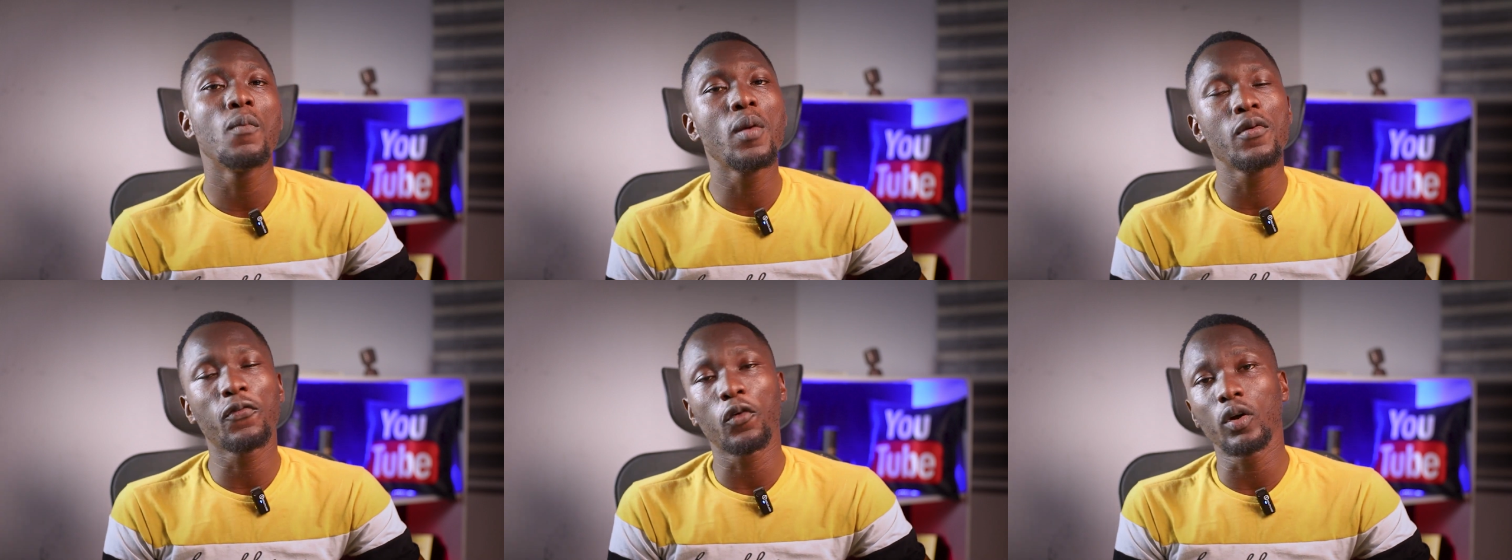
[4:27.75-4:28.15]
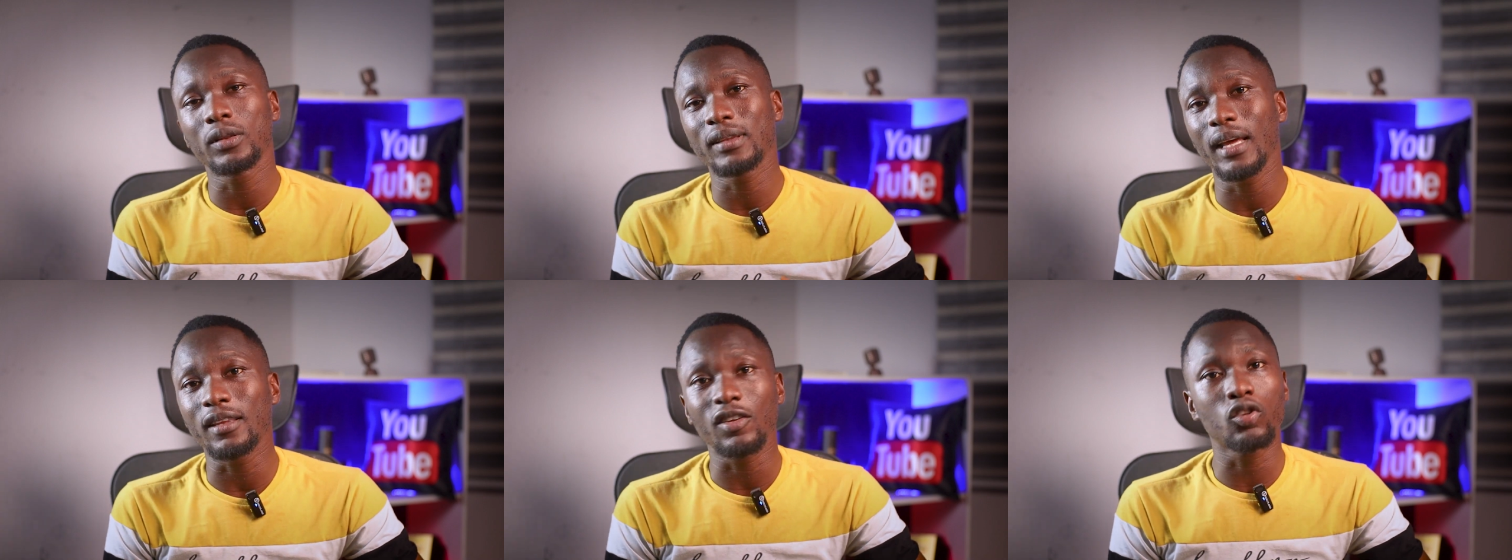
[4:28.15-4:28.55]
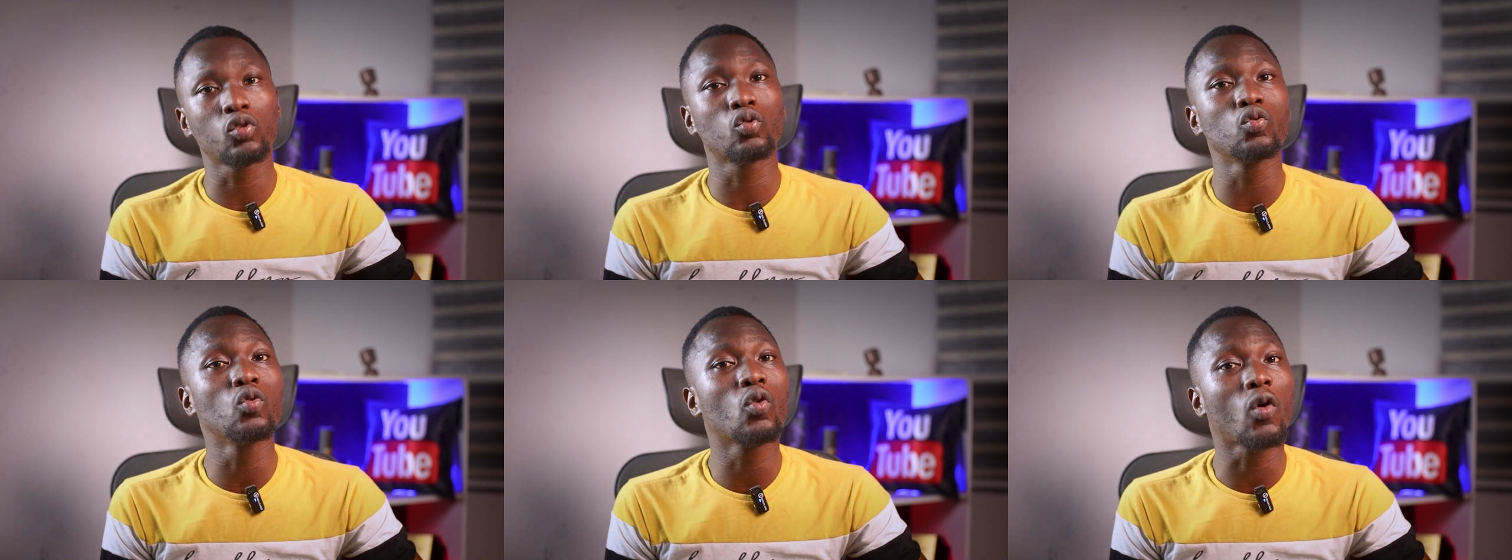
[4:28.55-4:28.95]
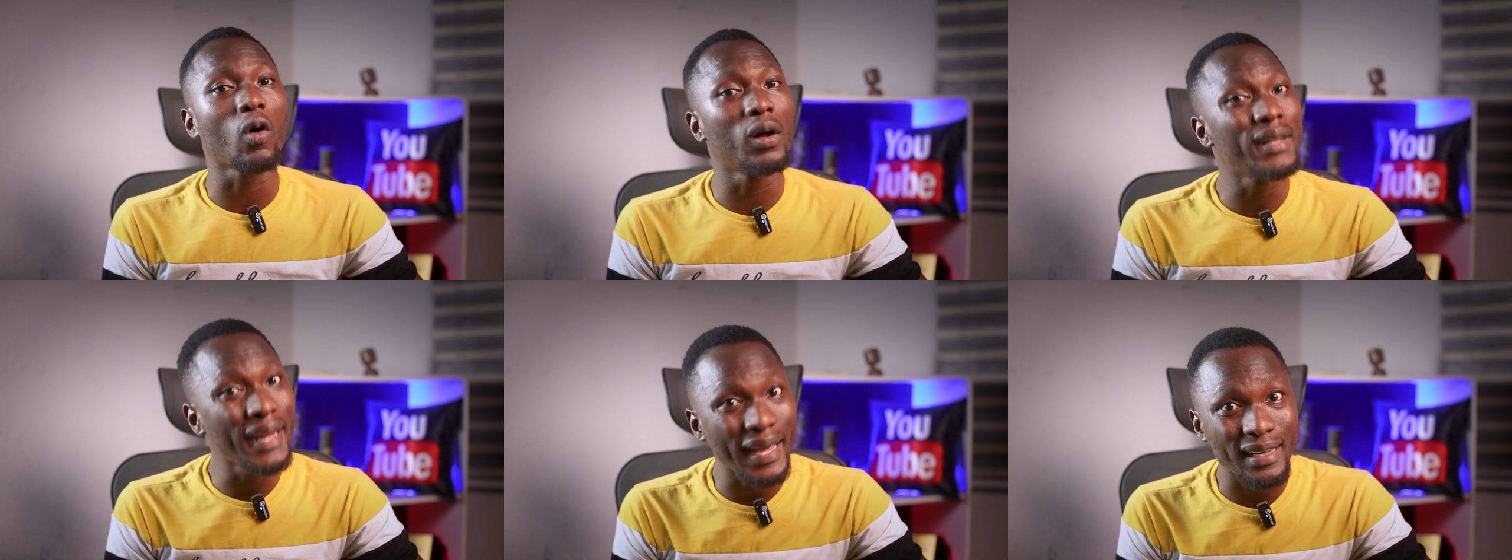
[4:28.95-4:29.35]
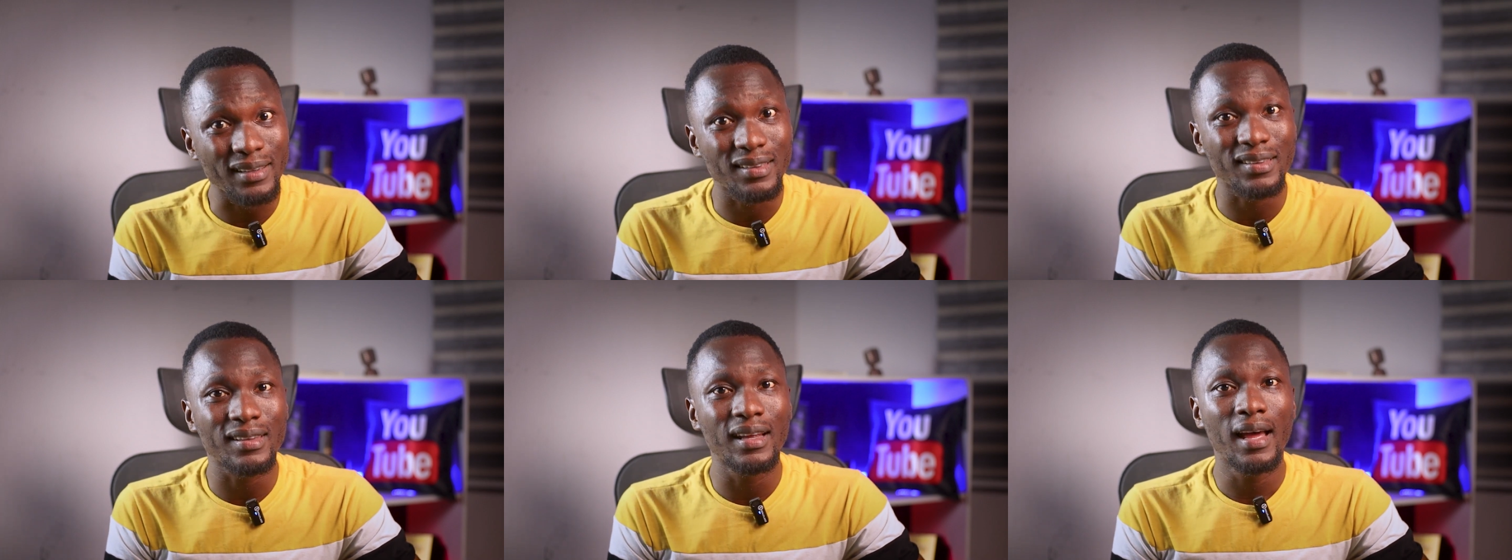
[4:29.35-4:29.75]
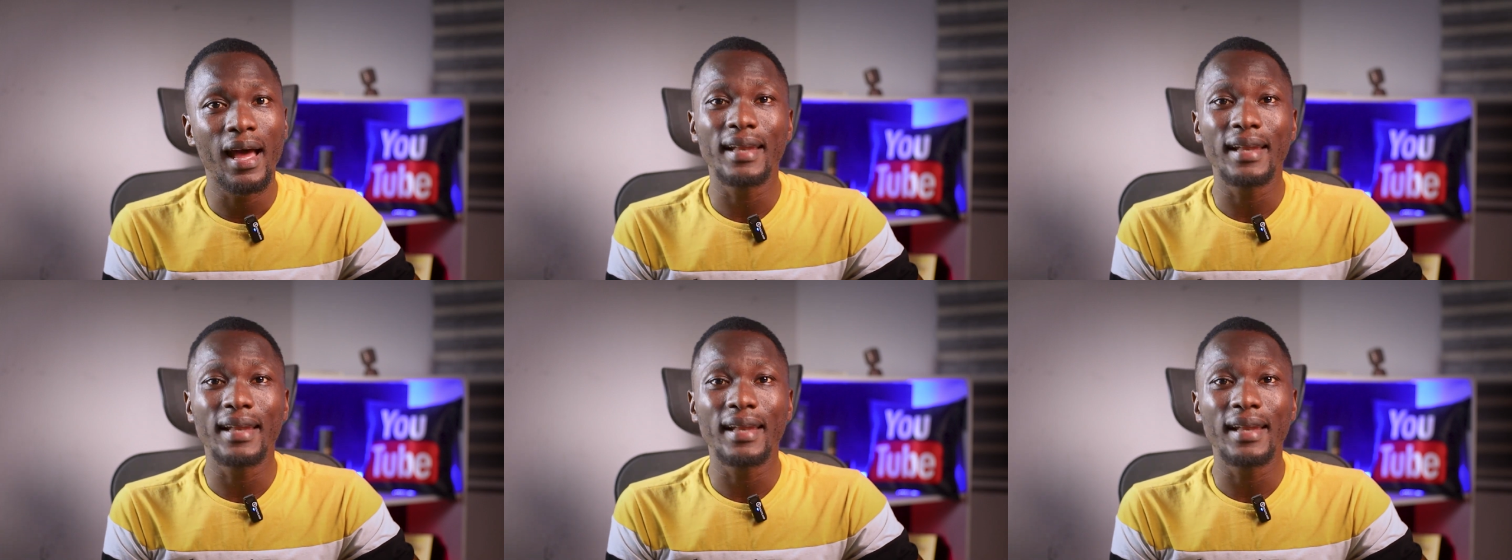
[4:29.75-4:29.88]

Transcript: maybe for 32 connects,